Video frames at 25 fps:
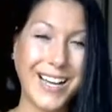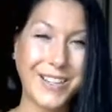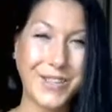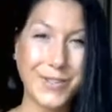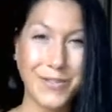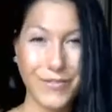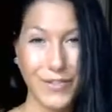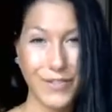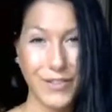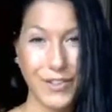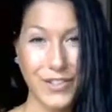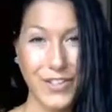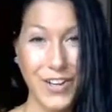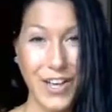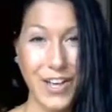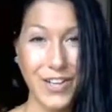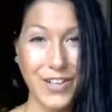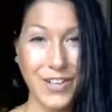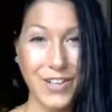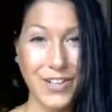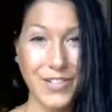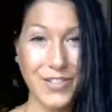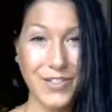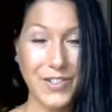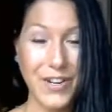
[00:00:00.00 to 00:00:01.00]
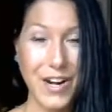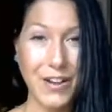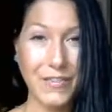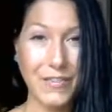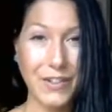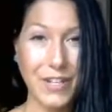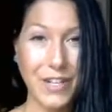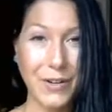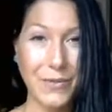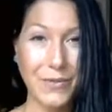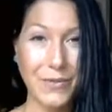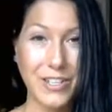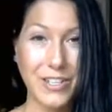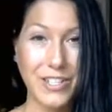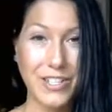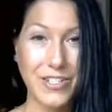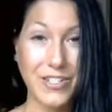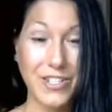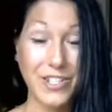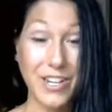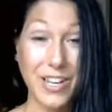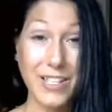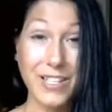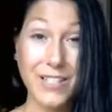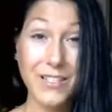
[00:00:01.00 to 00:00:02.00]
for 10 years, traveling was
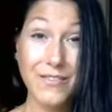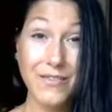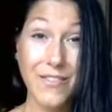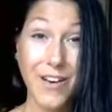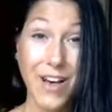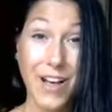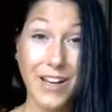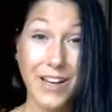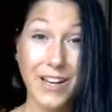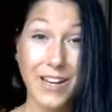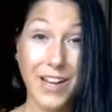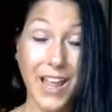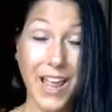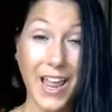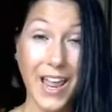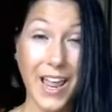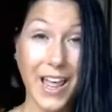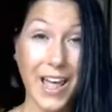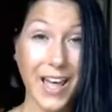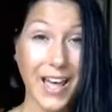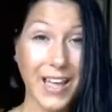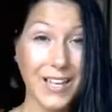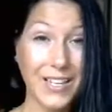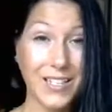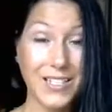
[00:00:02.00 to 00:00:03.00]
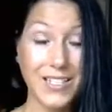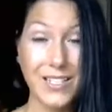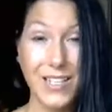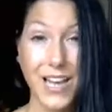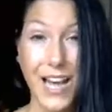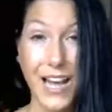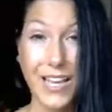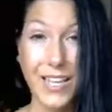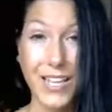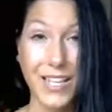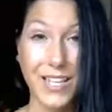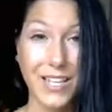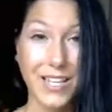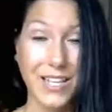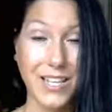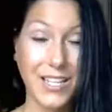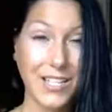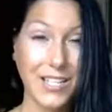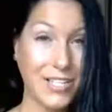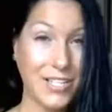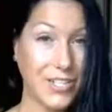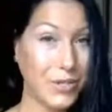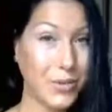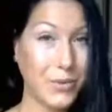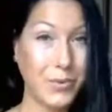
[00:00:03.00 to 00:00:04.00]
just fun and I could
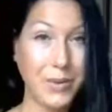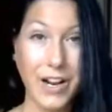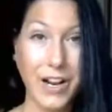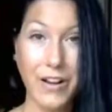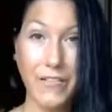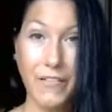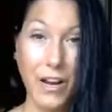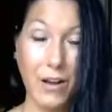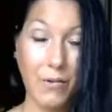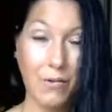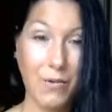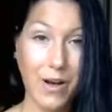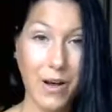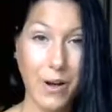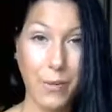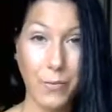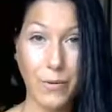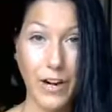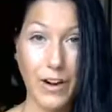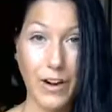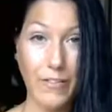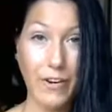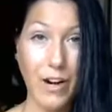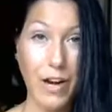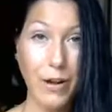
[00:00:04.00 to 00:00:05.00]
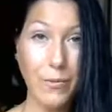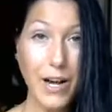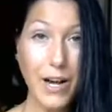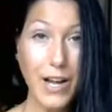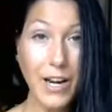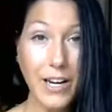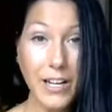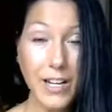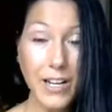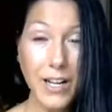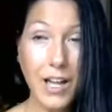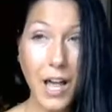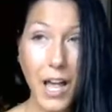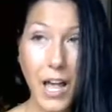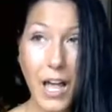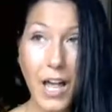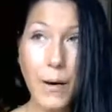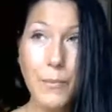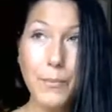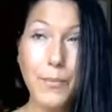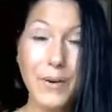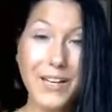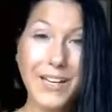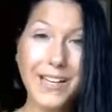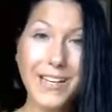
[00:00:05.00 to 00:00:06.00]
do whatever I want whenever I wanted.
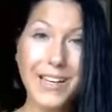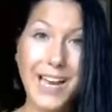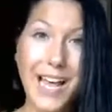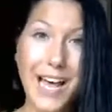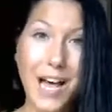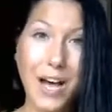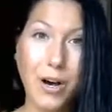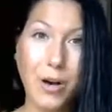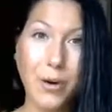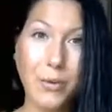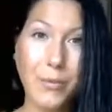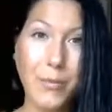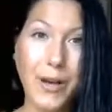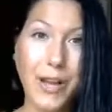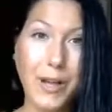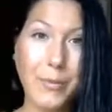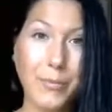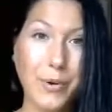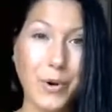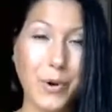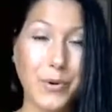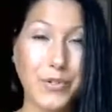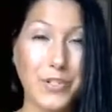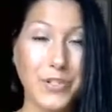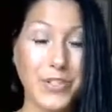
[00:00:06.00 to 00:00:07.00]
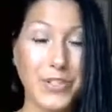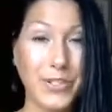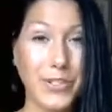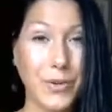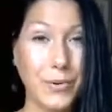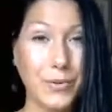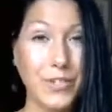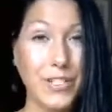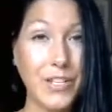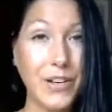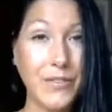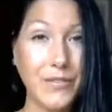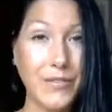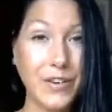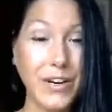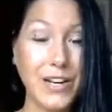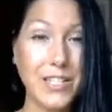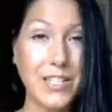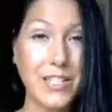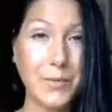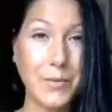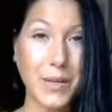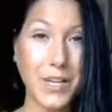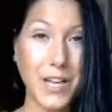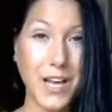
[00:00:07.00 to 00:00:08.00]
But now my approach is so
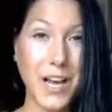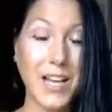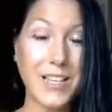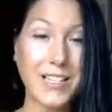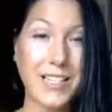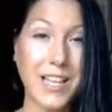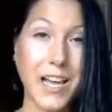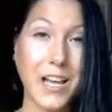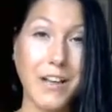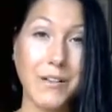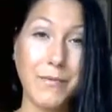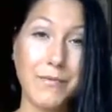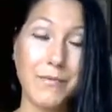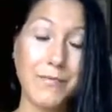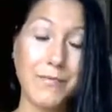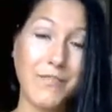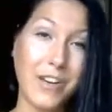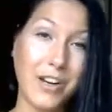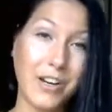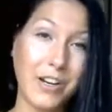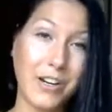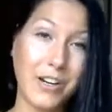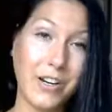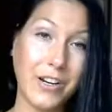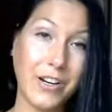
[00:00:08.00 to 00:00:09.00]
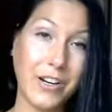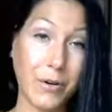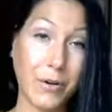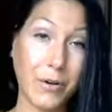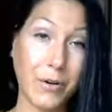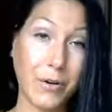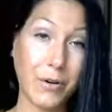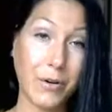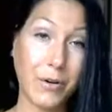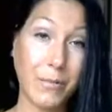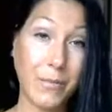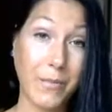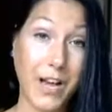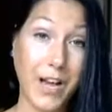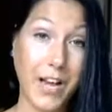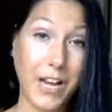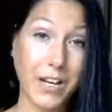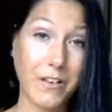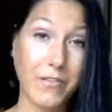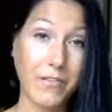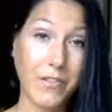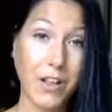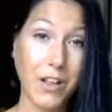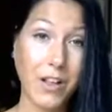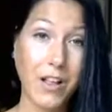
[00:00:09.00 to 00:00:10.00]
different because I am very much more
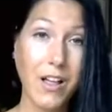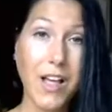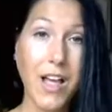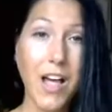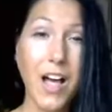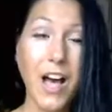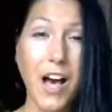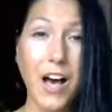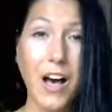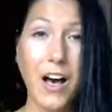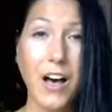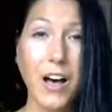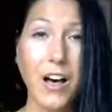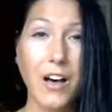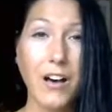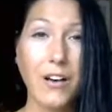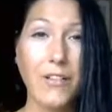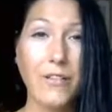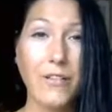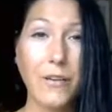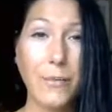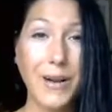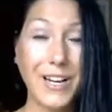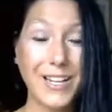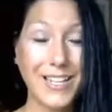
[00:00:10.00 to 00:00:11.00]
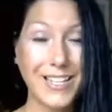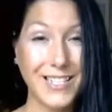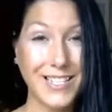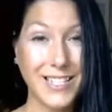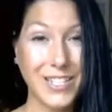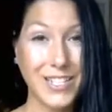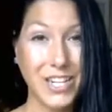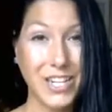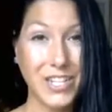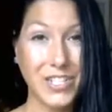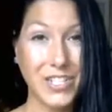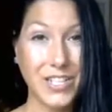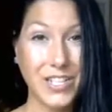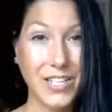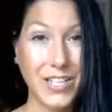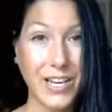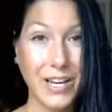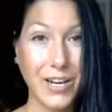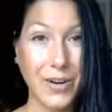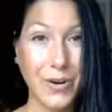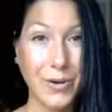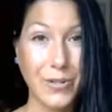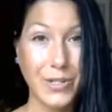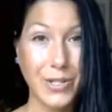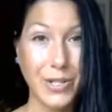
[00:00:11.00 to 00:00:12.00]
mindful of my destinations I
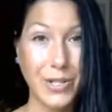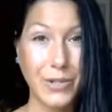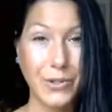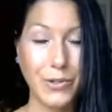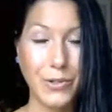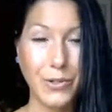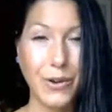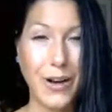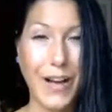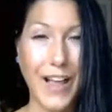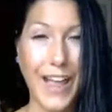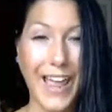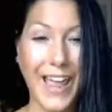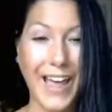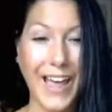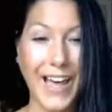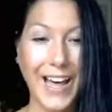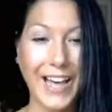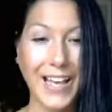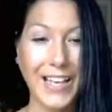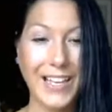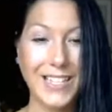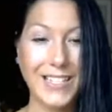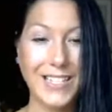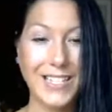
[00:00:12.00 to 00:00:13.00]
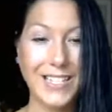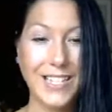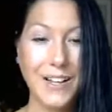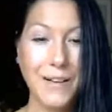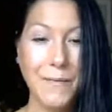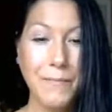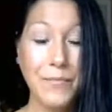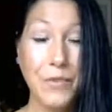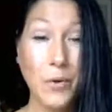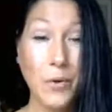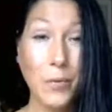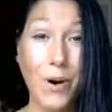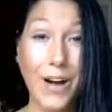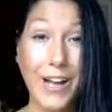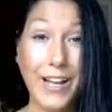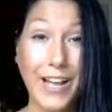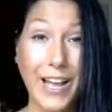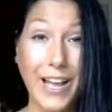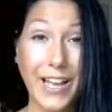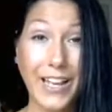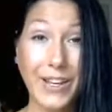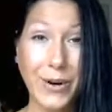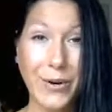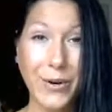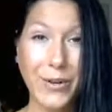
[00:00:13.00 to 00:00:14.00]
go to and why I
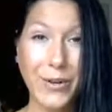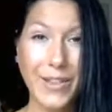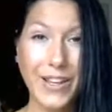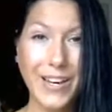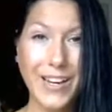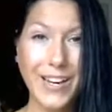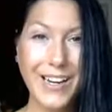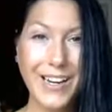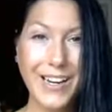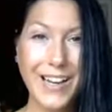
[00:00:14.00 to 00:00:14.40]
go there,